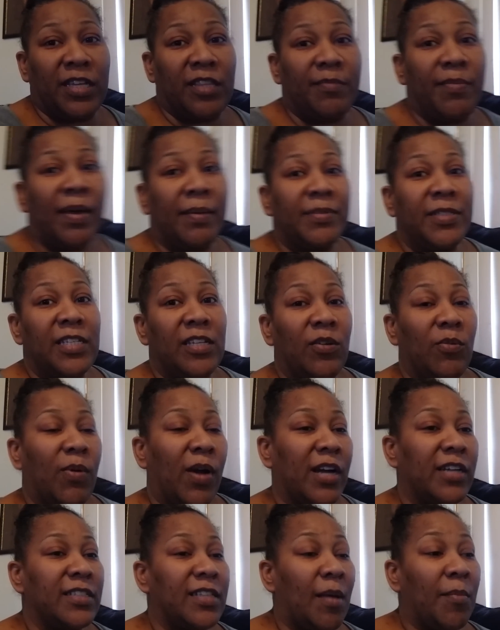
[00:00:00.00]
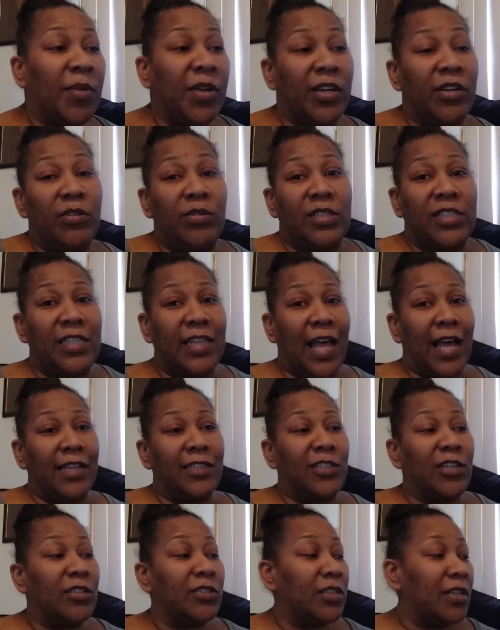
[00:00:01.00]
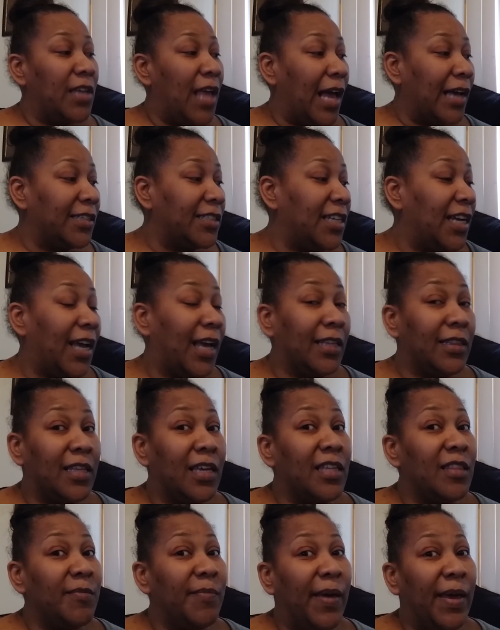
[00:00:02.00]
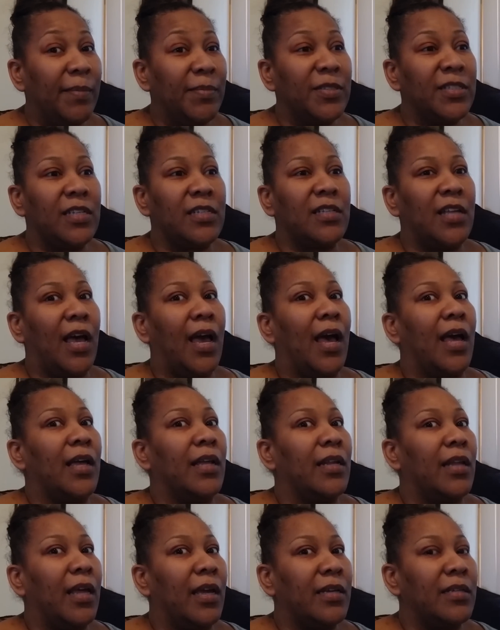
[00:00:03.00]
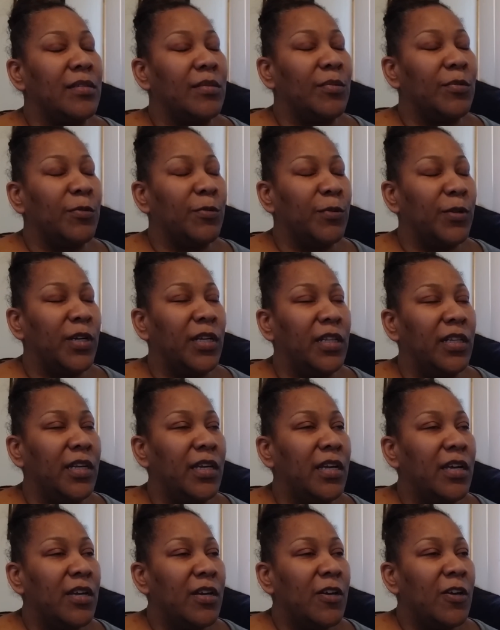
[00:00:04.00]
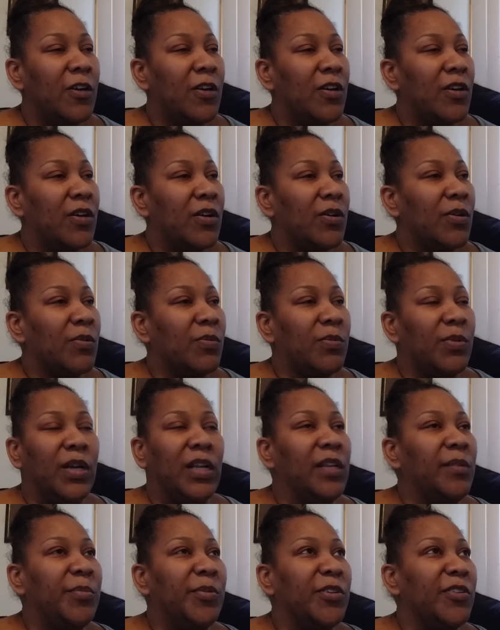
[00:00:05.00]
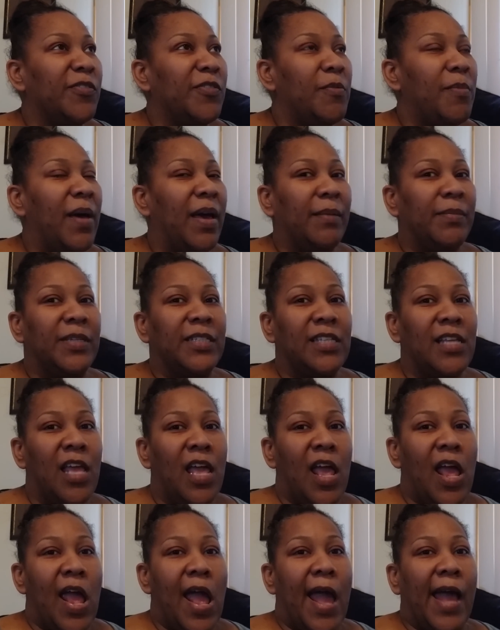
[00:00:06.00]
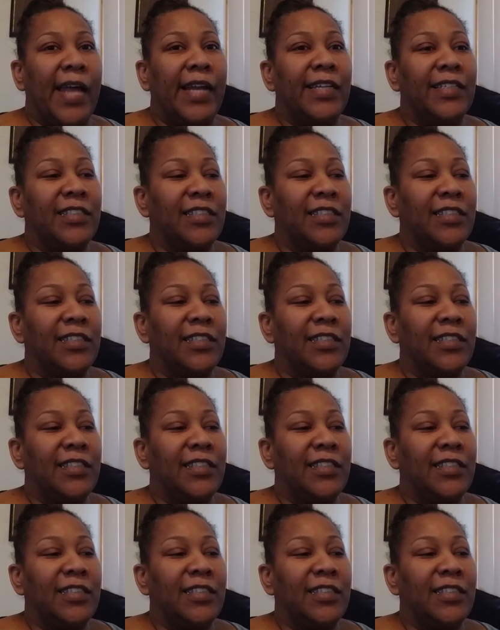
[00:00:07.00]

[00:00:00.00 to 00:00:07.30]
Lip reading: other babies in the works. I'm going to do a slideshow so y'all can check out the other babies, because I got like some really, really beautiful babies. And